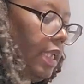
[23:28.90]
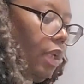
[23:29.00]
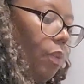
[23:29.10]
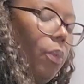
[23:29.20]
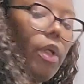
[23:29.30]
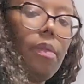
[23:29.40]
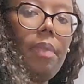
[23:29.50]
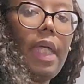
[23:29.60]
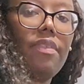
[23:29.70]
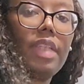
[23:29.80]
in a water
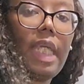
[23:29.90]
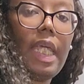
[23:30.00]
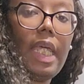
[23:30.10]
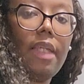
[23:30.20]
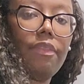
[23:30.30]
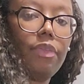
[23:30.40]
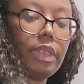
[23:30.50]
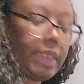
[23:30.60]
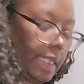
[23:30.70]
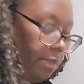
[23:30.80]
bath can
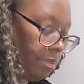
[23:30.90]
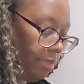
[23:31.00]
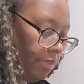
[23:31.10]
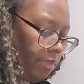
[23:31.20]
for 15